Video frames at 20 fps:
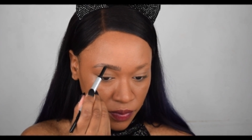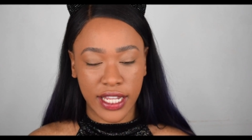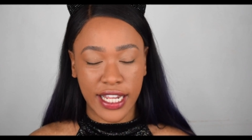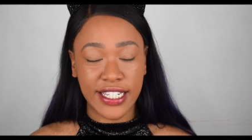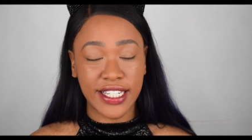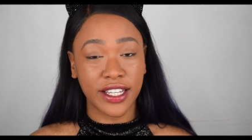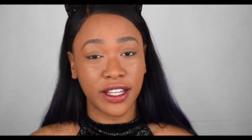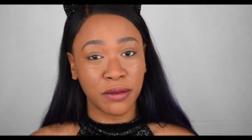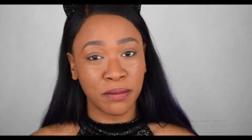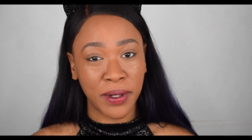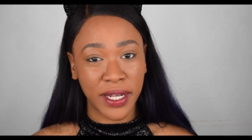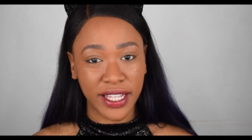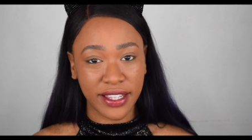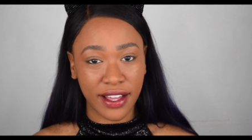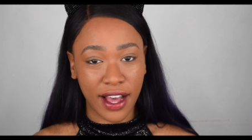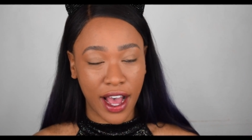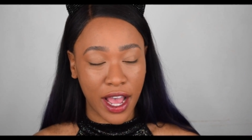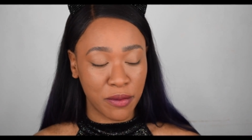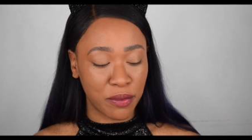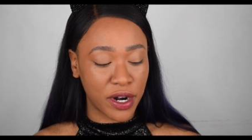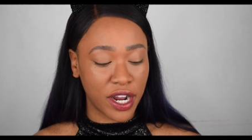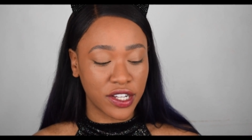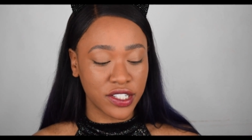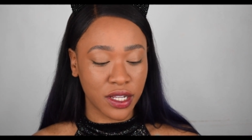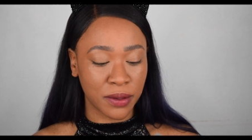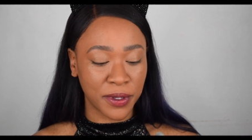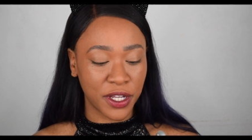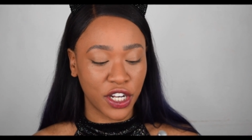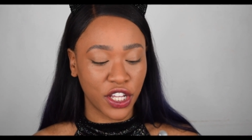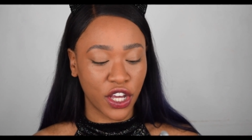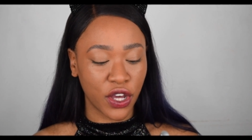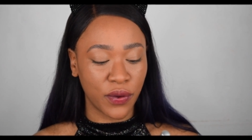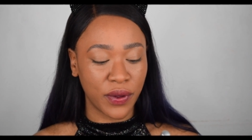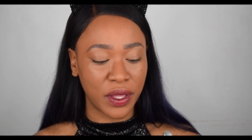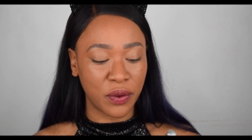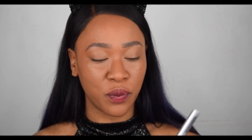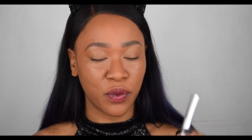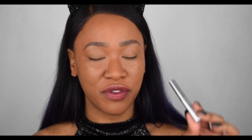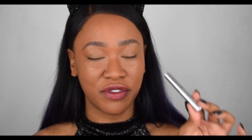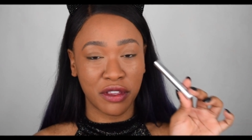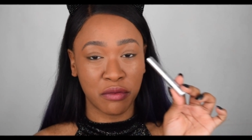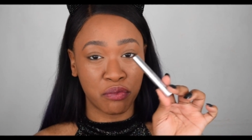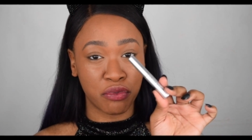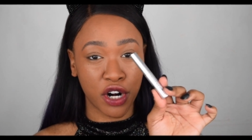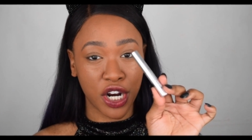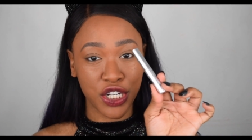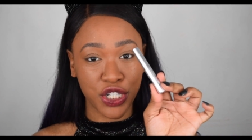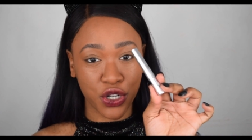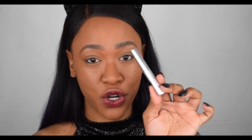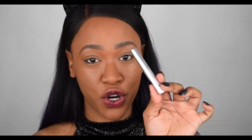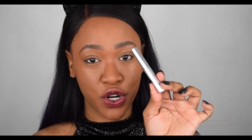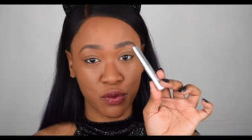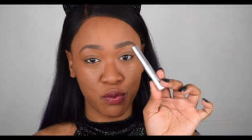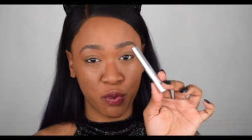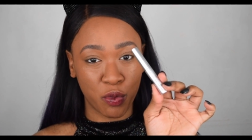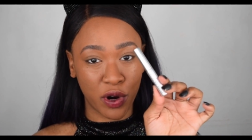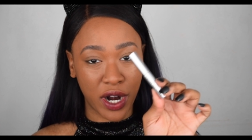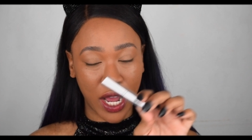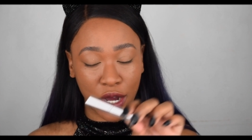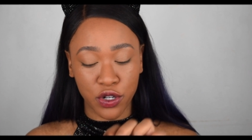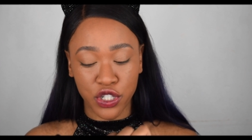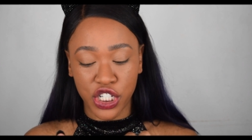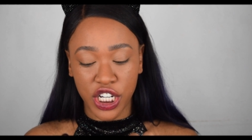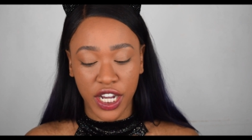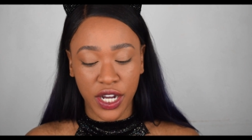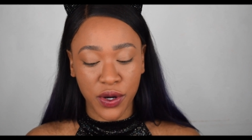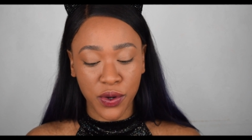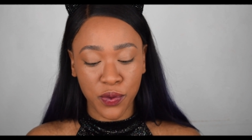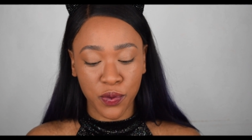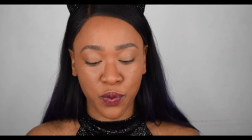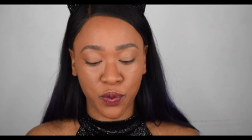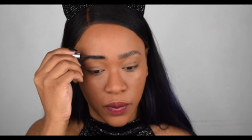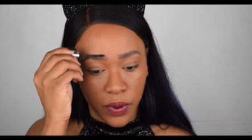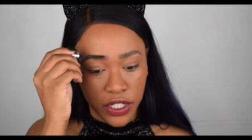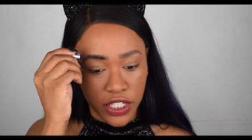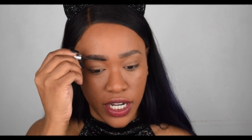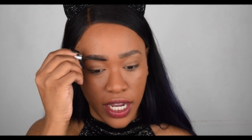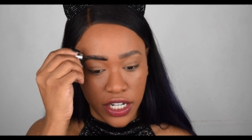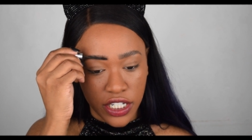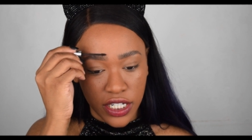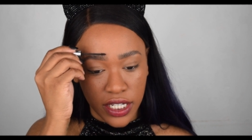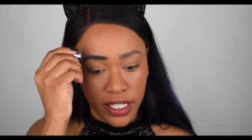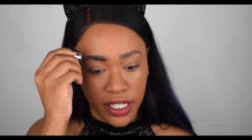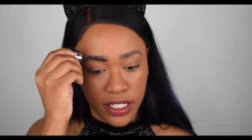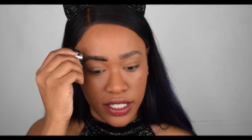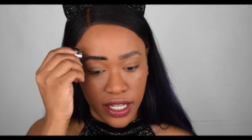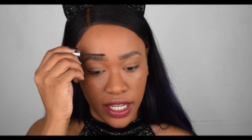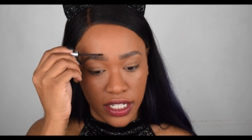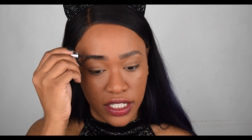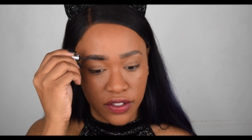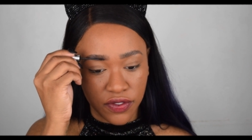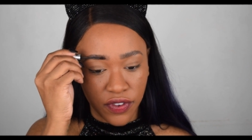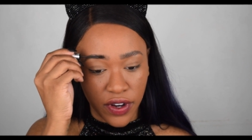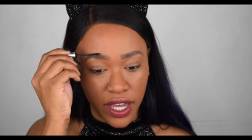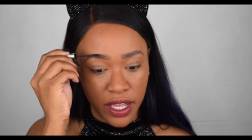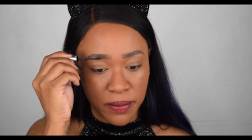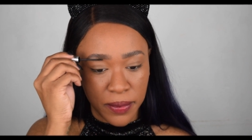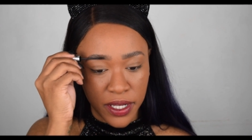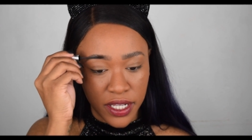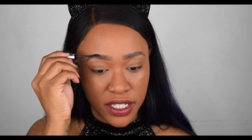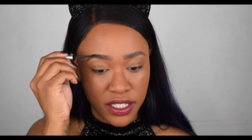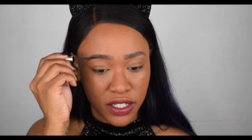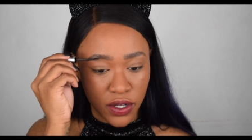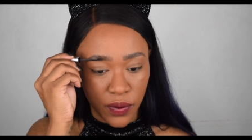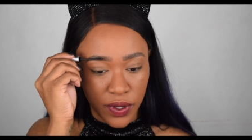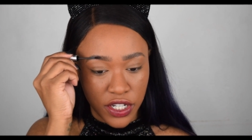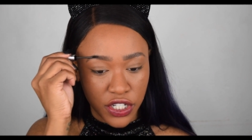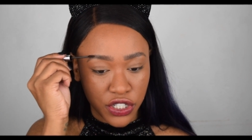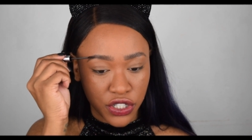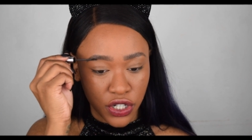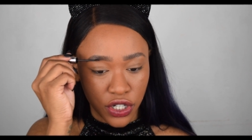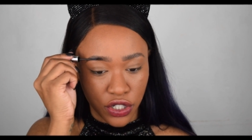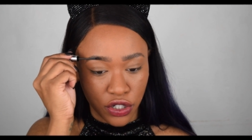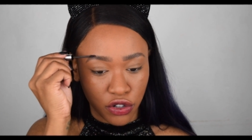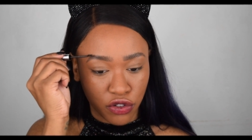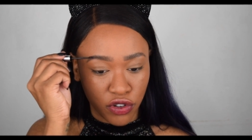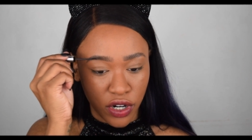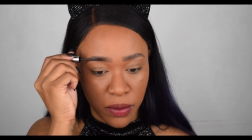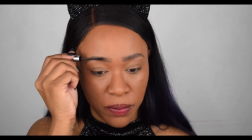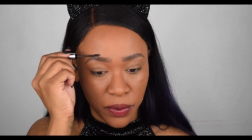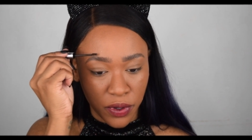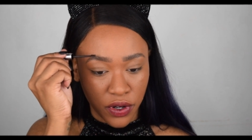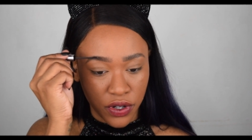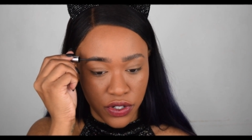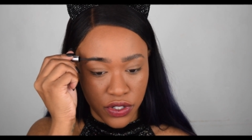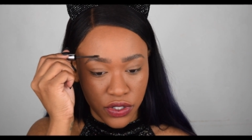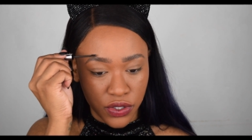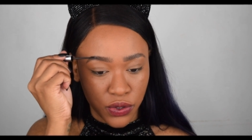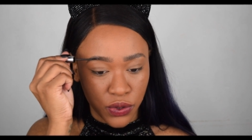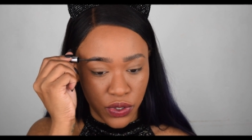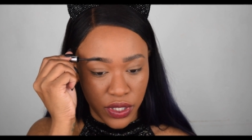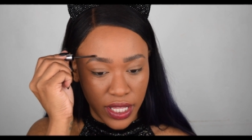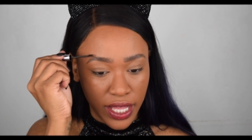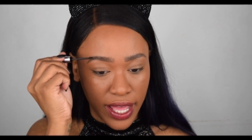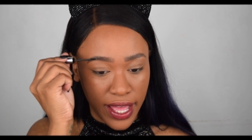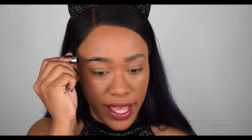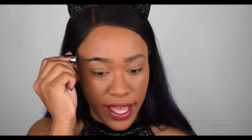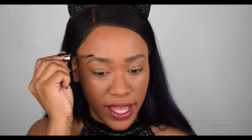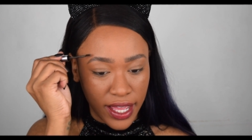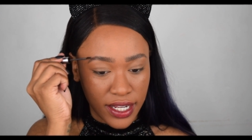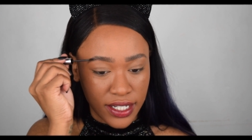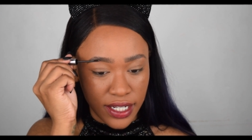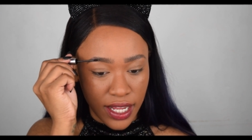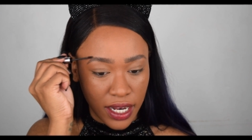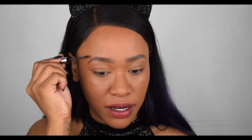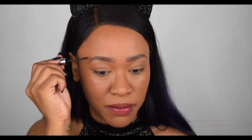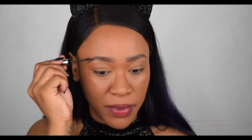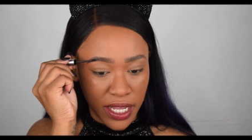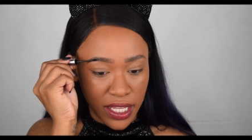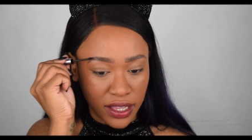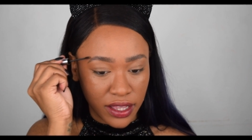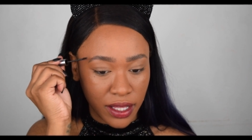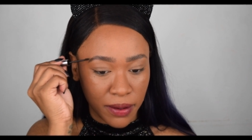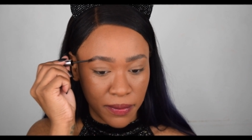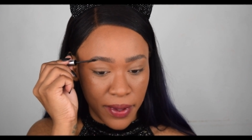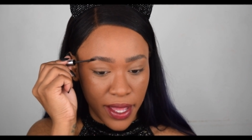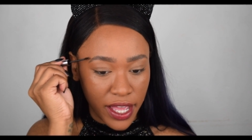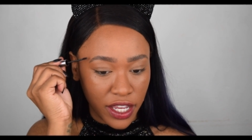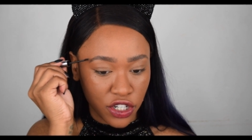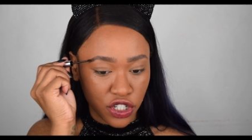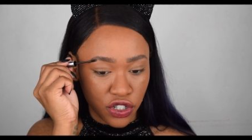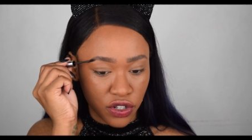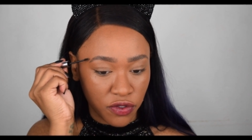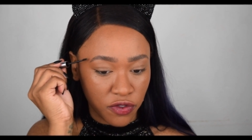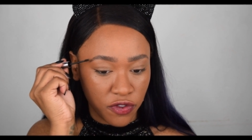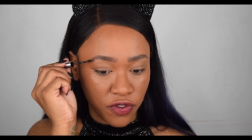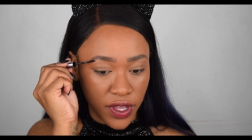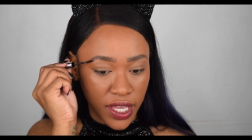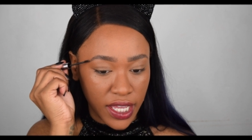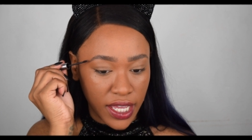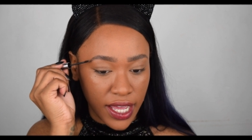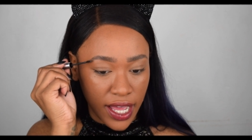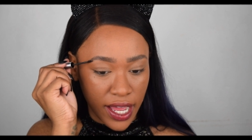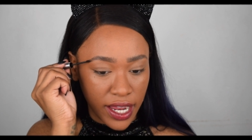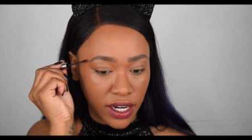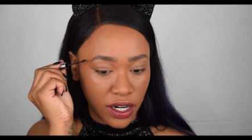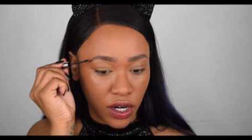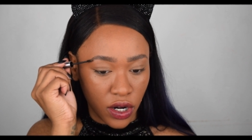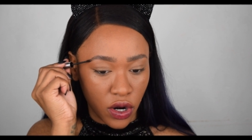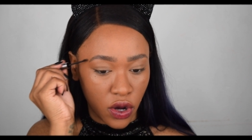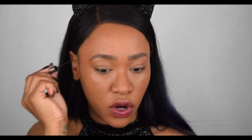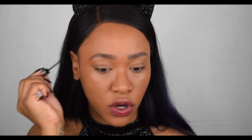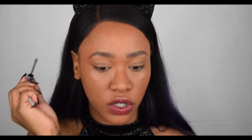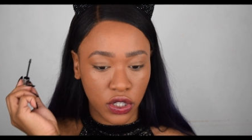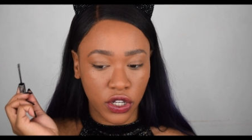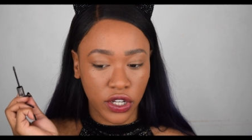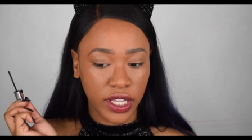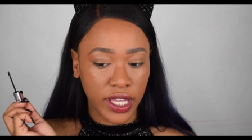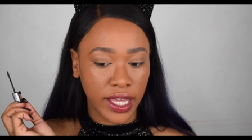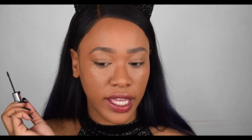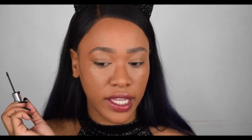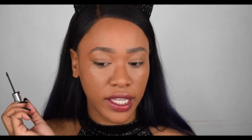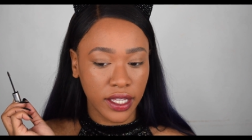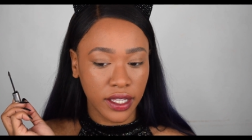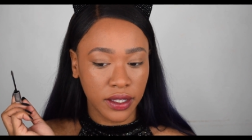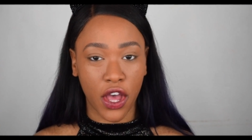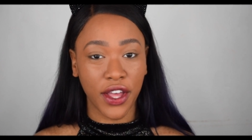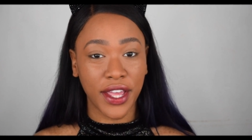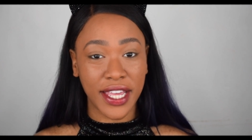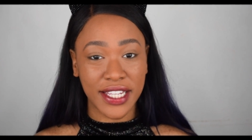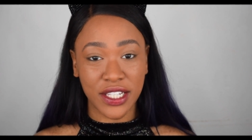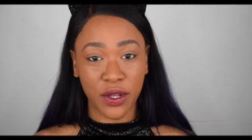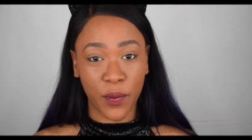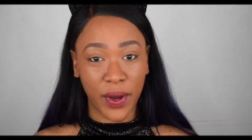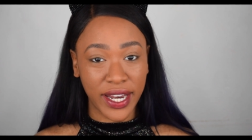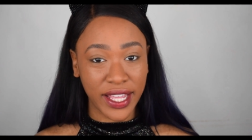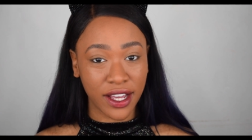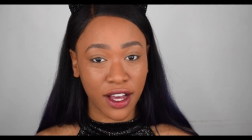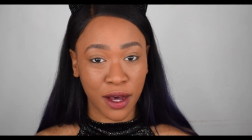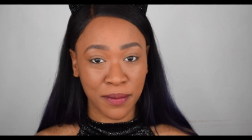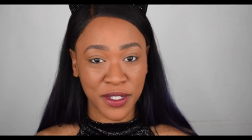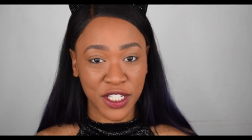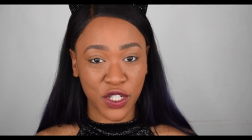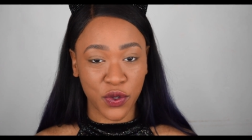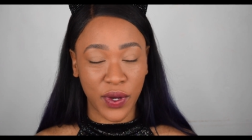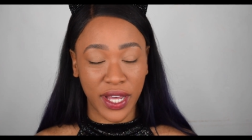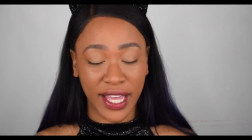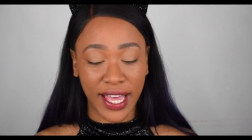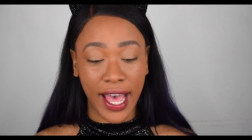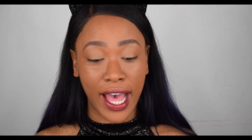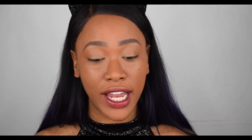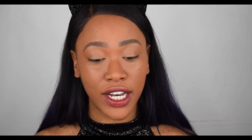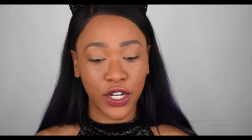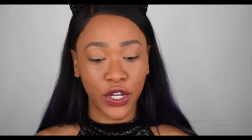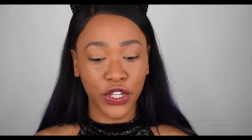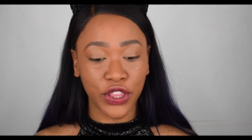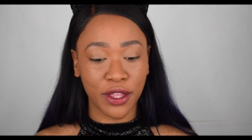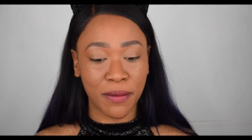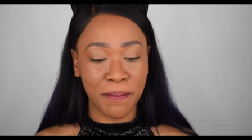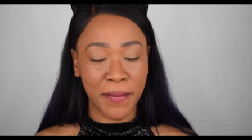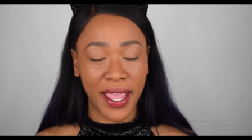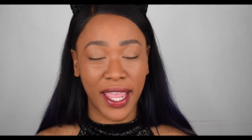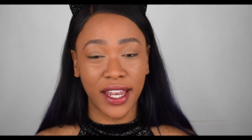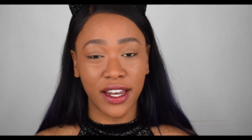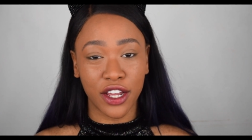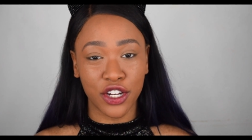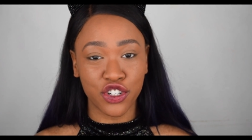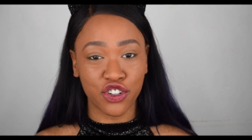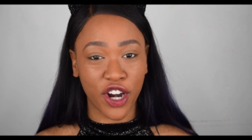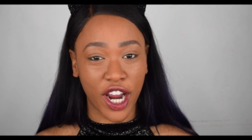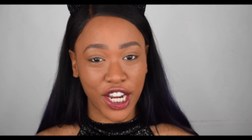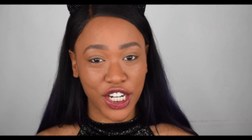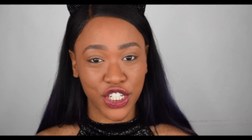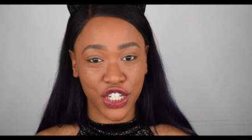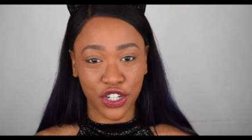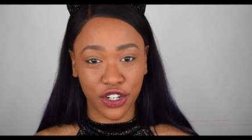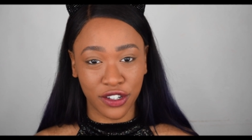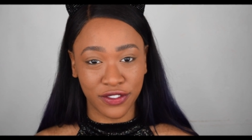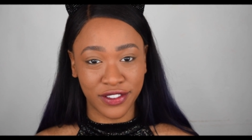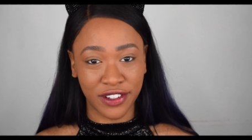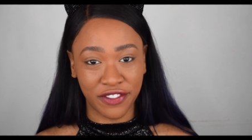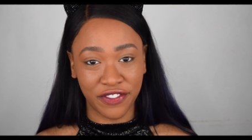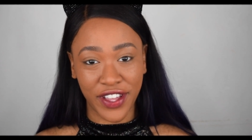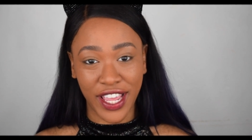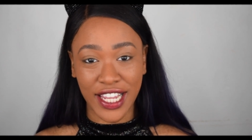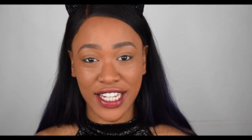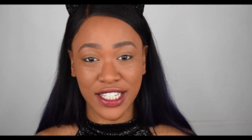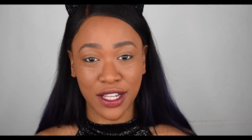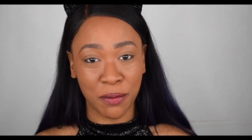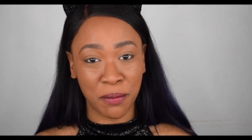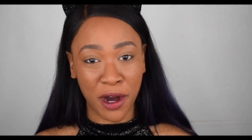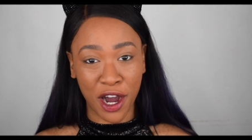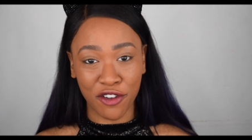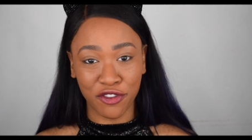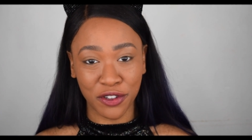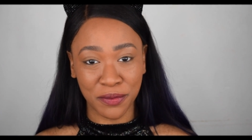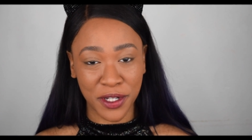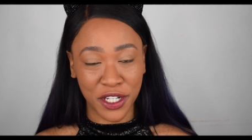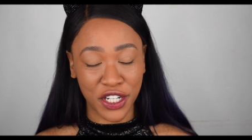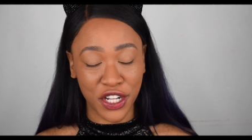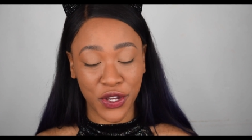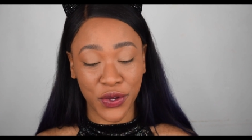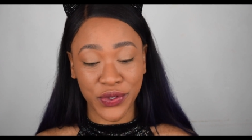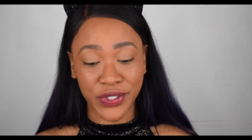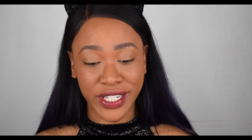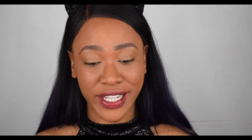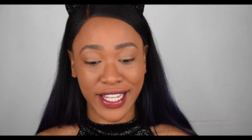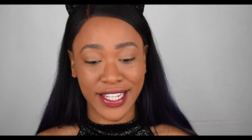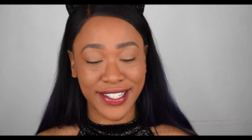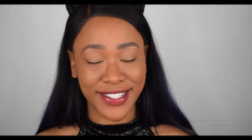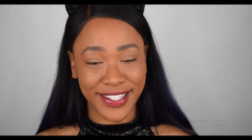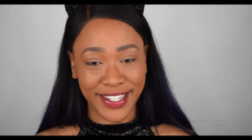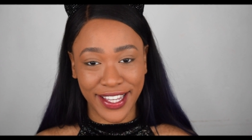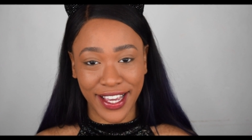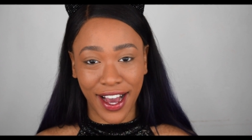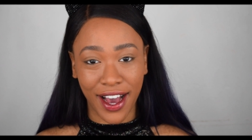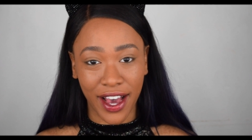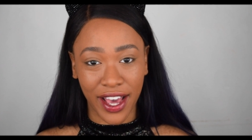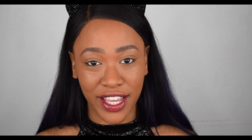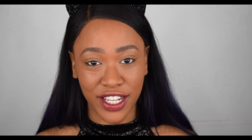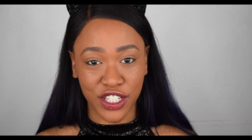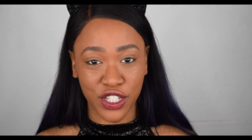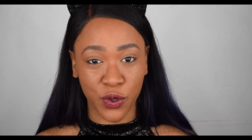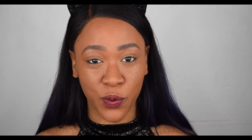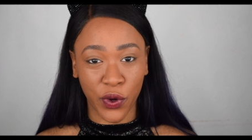Then to complete the eyebrows, I'm gonna go in with the Brush On Brow Gel, which actually contains fibers, so it should grip onto the hairs and make them extra thick and long looking. Okay, so when it comes to a cat look, the main attraction of the face, apart from the nose, is the eyes.